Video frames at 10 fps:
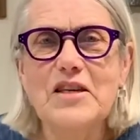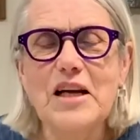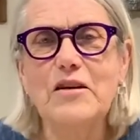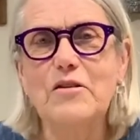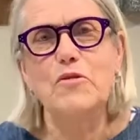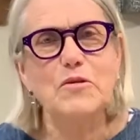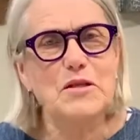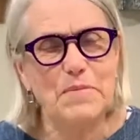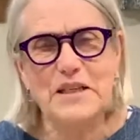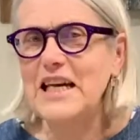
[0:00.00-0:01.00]
duck
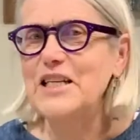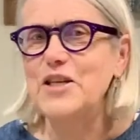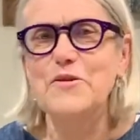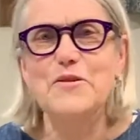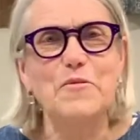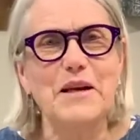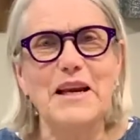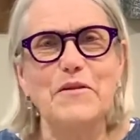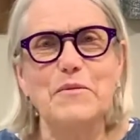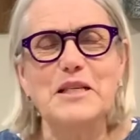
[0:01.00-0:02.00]
roast potatoes would be
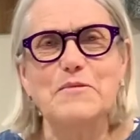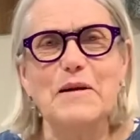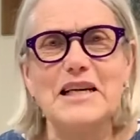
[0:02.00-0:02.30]
lovely with as well,